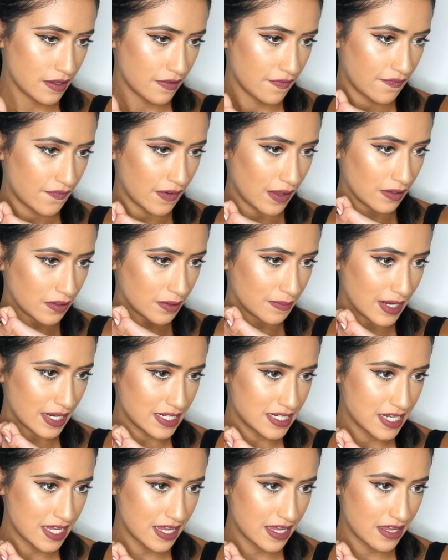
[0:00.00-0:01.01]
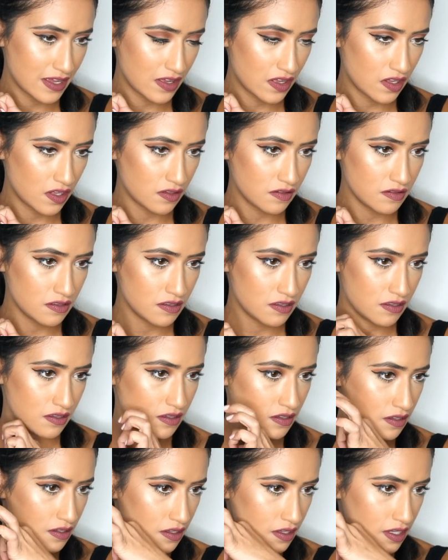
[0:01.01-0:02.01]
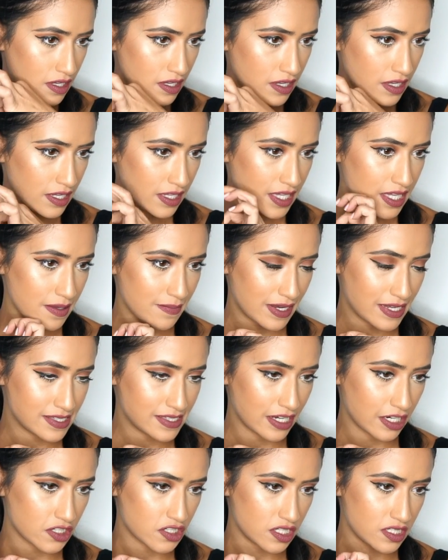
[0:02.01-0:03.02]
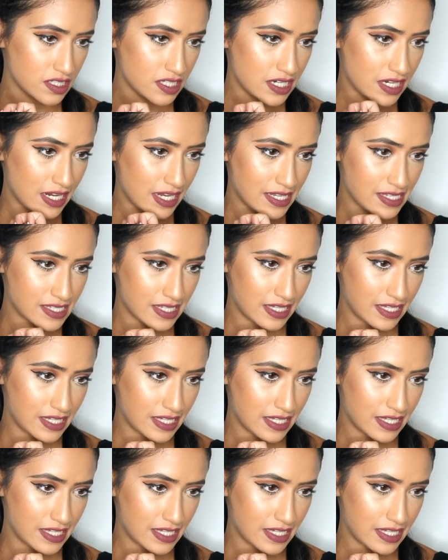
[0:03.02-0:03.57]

Follow my tail. Keep my sections nice